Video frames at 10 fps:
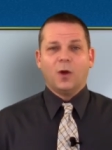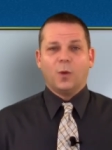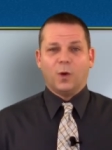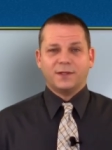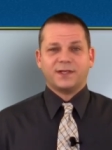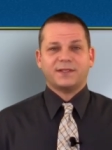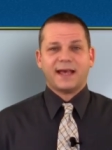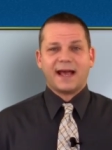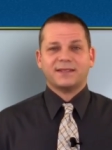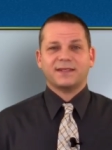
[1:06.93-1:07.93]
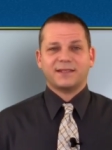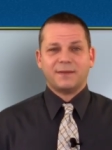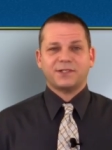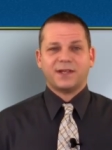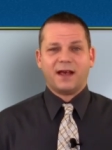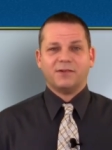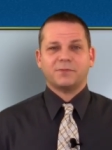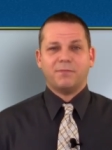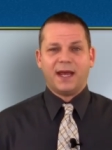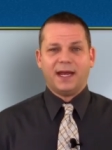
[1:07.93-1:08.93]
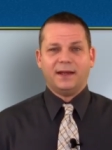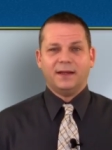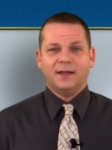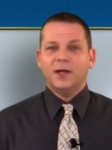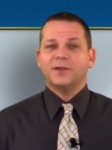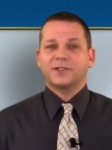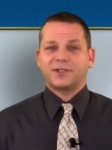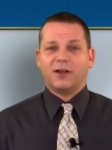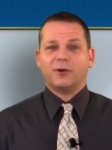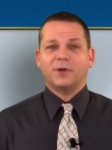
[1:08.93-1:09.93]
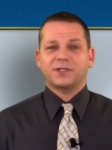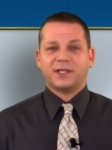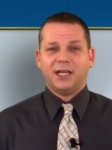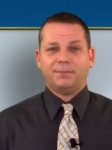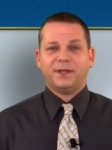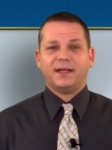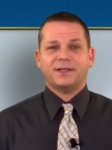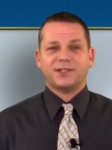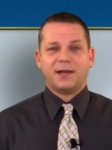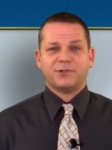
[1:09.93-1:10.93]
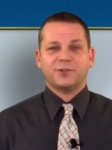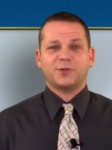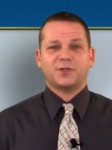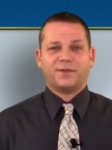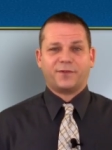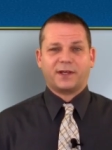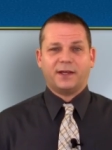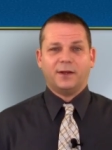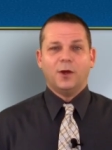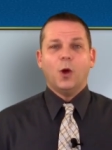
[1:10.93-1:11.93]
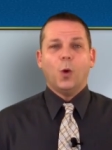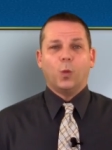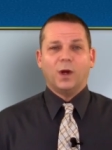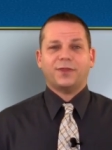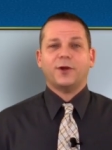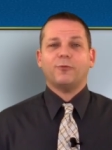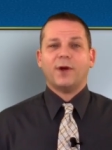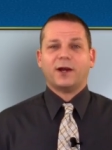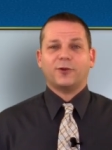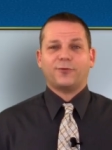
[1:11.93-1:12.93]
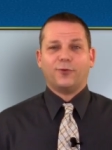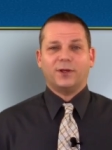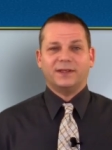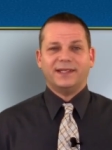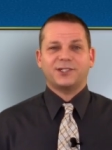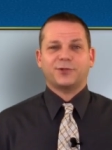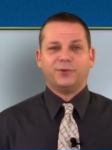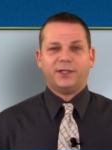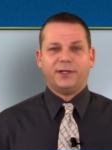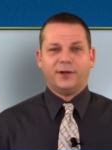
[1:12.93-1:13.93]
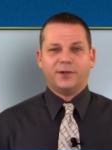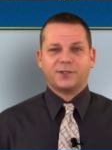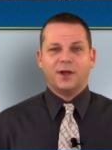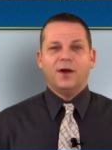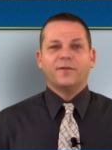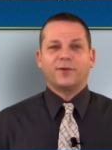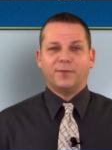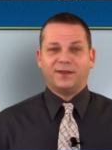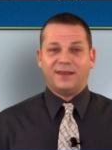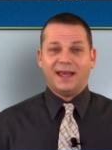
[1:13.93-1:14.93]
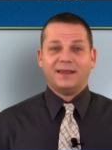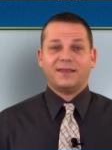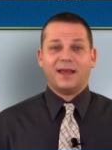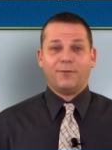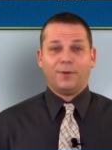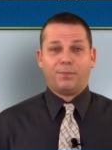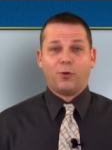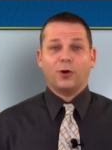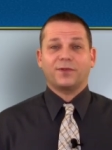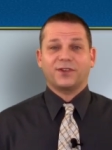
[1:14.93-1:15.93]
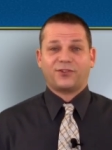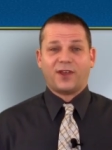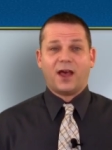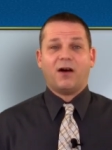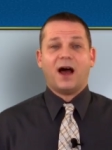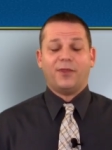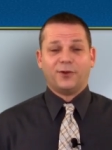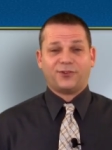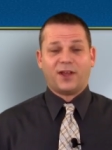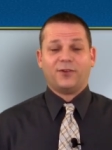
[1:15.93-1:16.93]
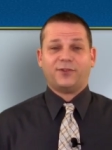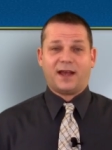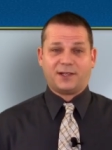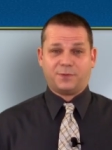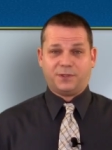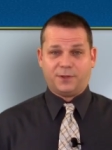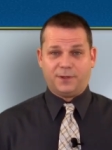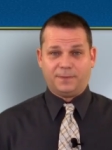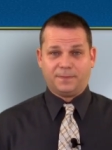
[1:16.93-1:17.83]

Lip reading: Once a tax-exempt sale is made, the seller must keep the exemption certificate with their records for at least 3 years from the date they report the sale on their sales tax return.